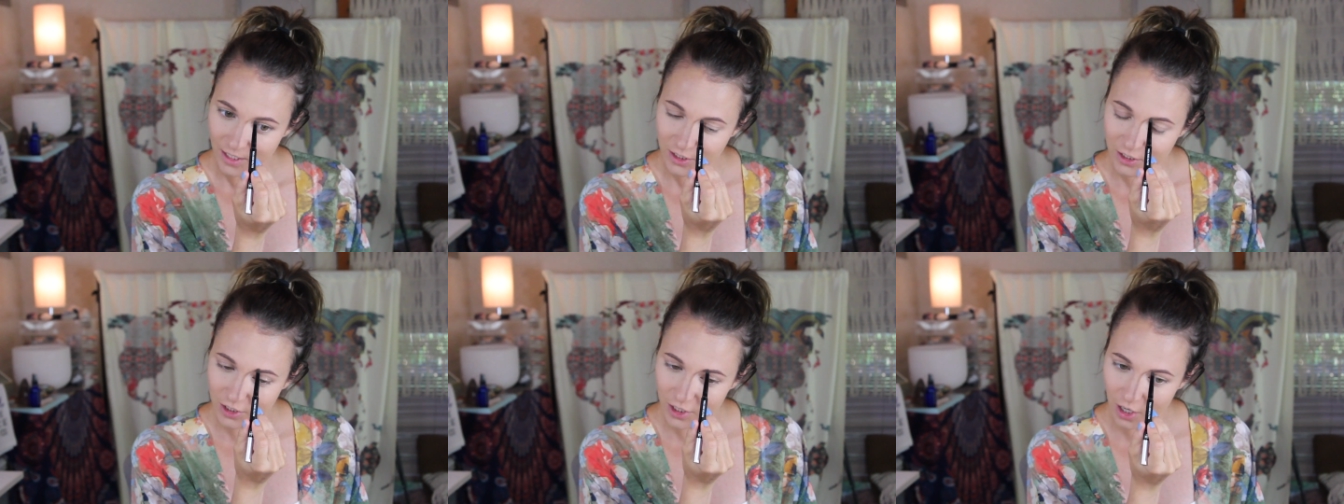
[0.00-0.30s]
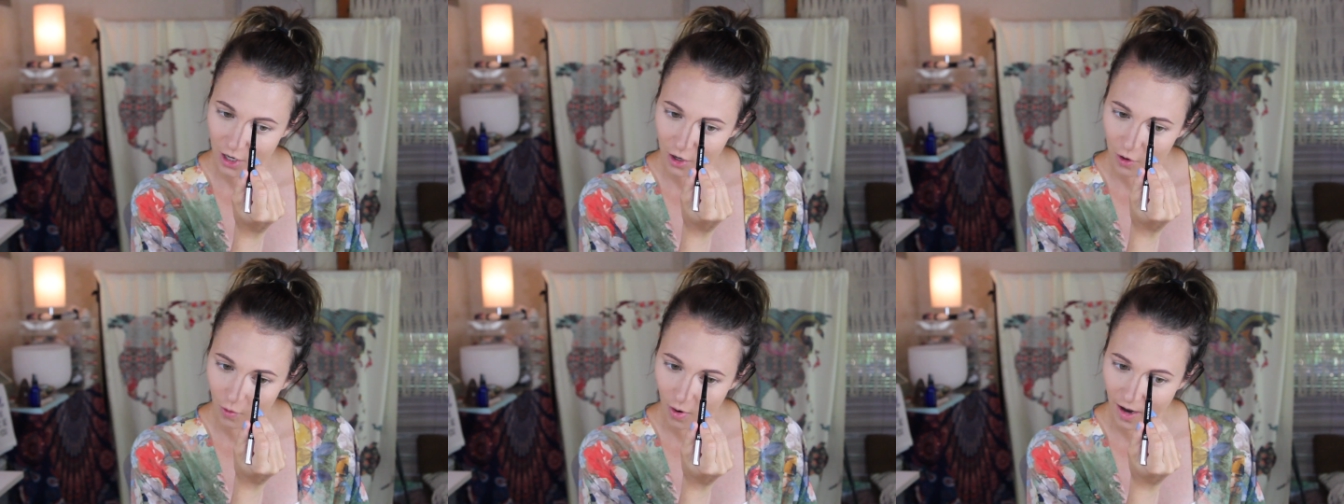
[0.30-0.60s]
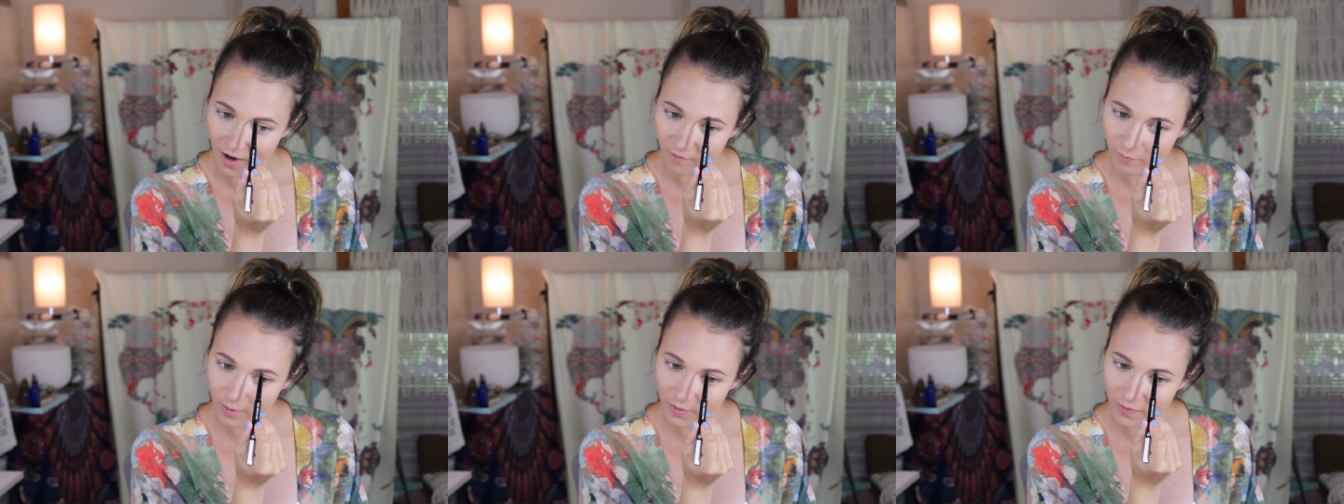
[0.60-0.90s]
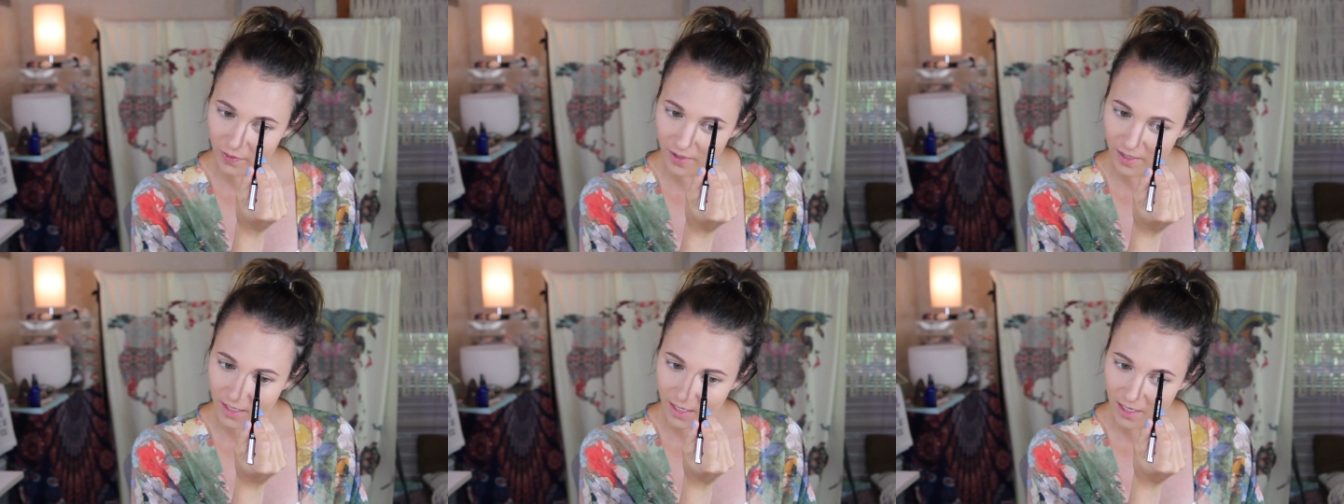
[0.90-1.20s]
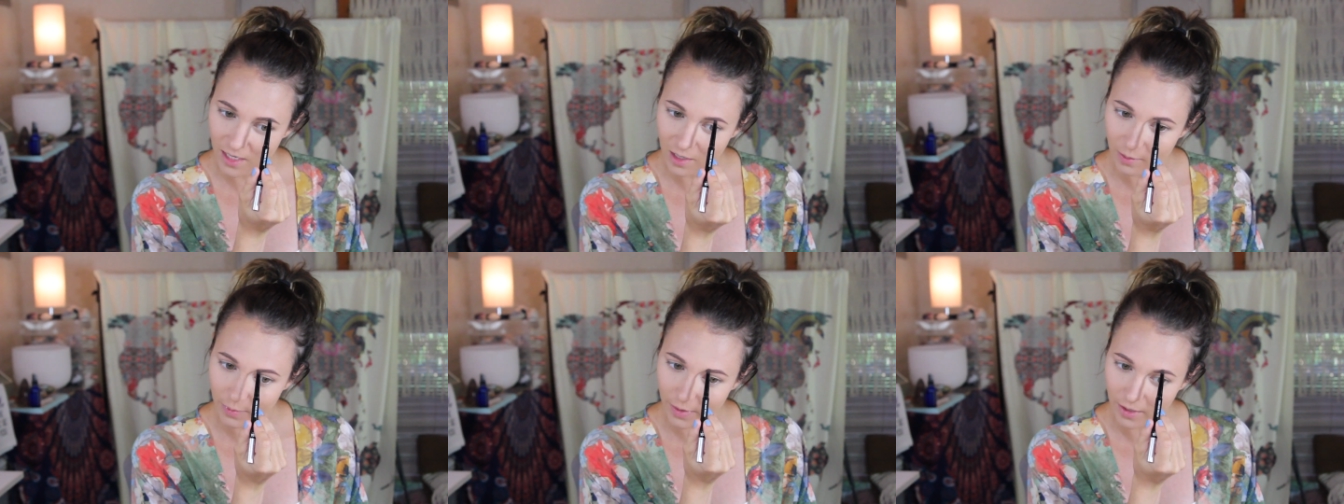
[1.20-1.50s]
So I've been
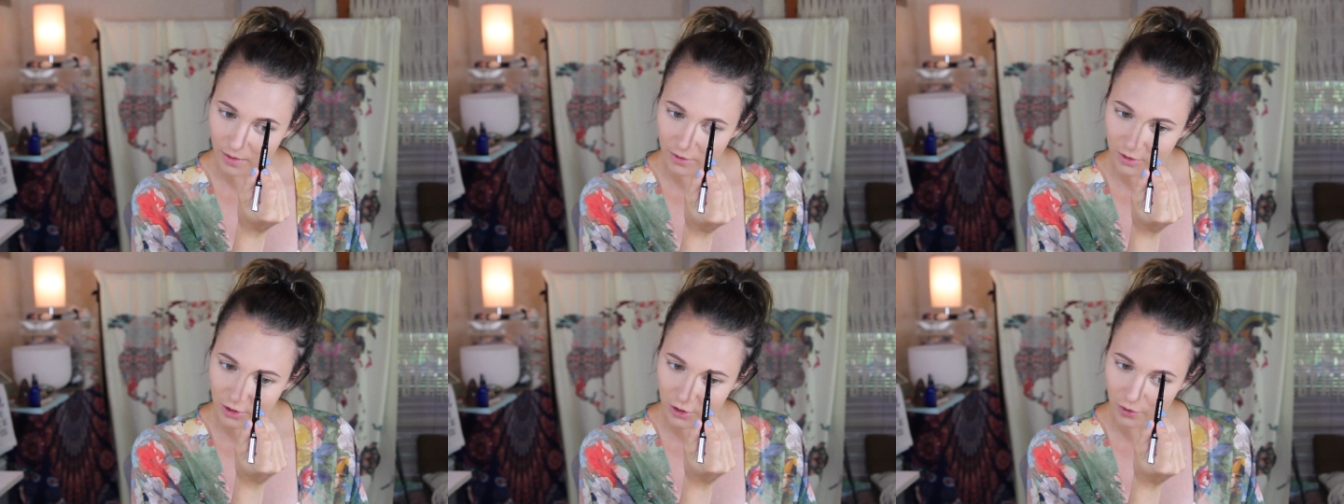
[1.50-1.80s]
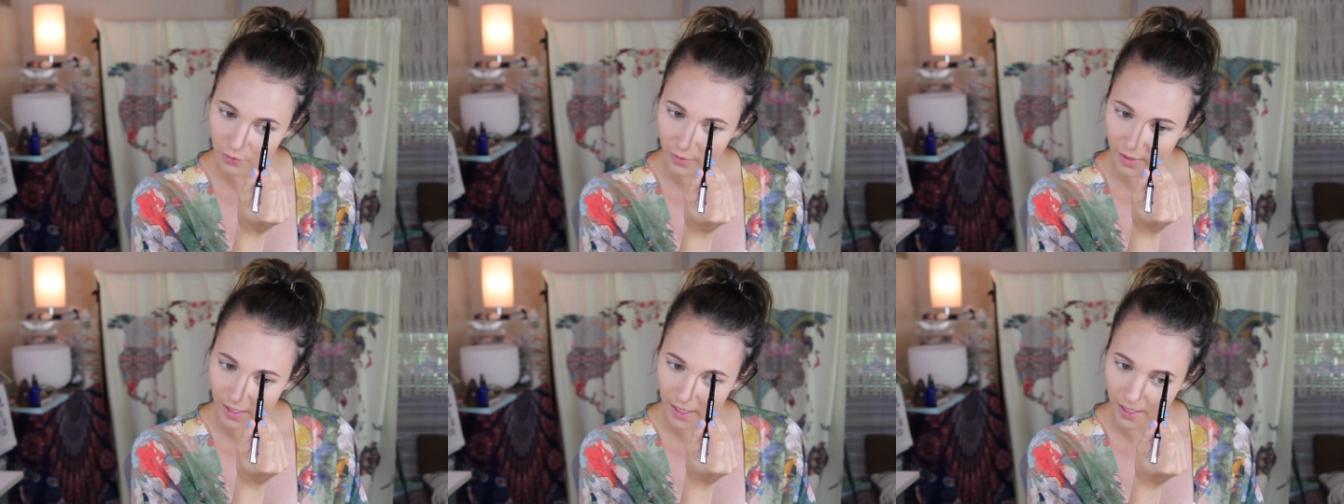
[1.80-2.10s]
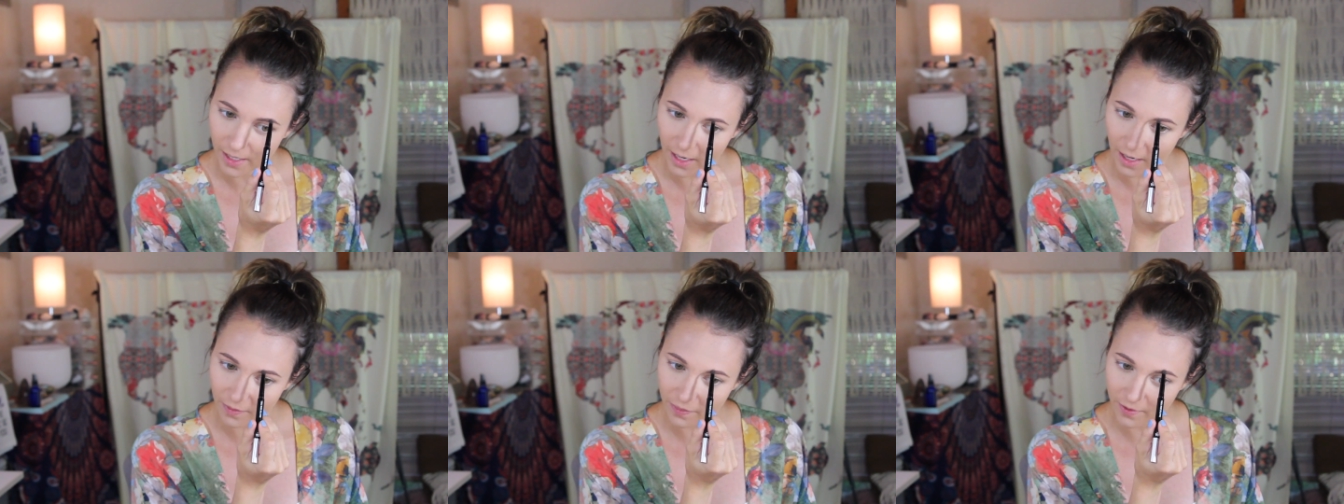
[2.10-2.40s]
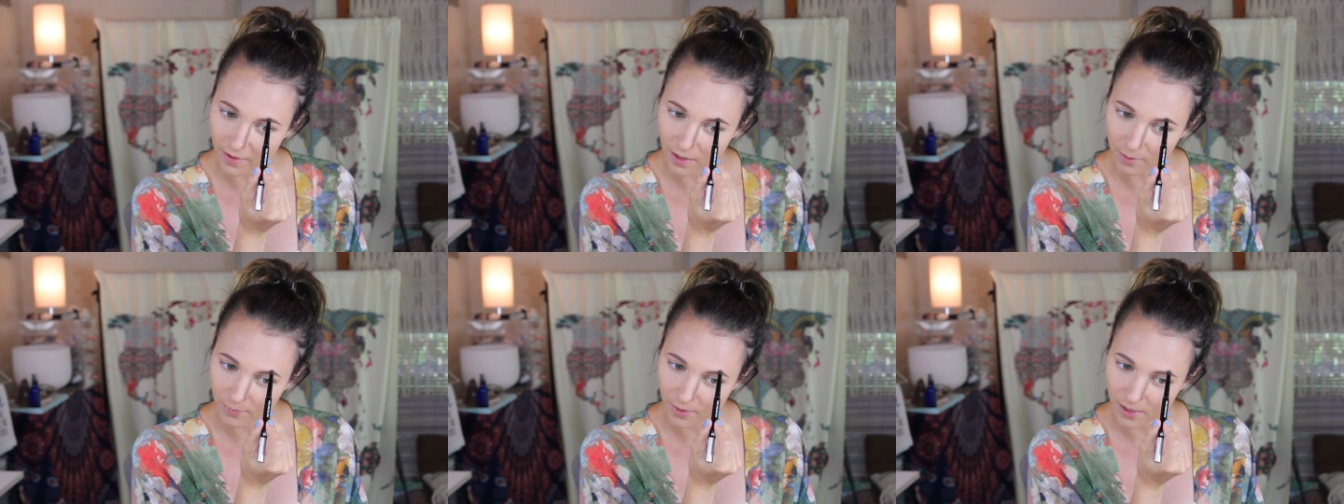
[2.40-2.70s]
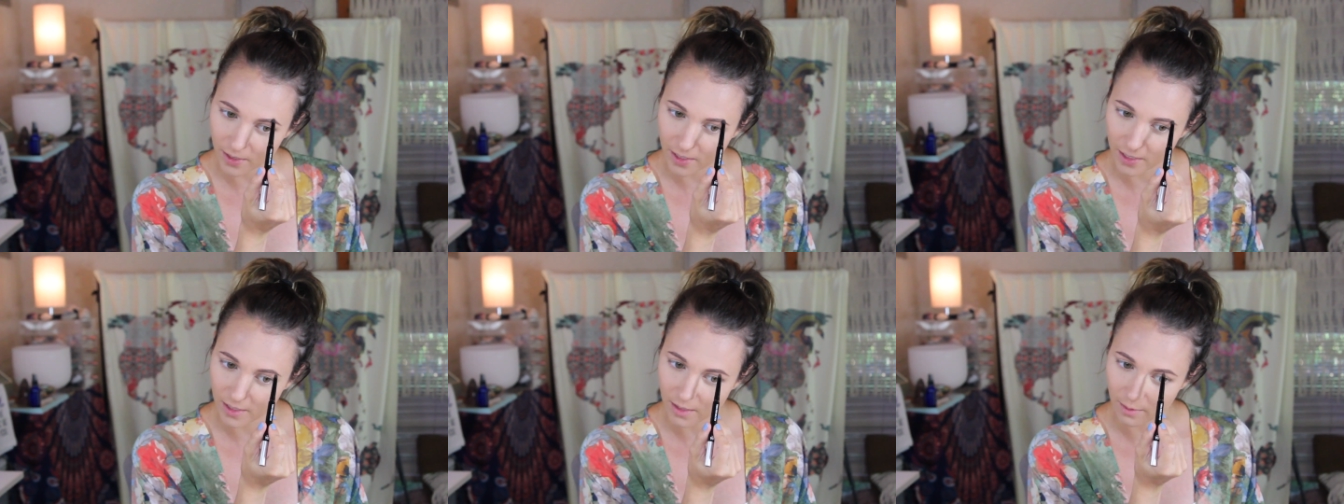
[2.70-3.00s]
thinking about doing, I think I'm going to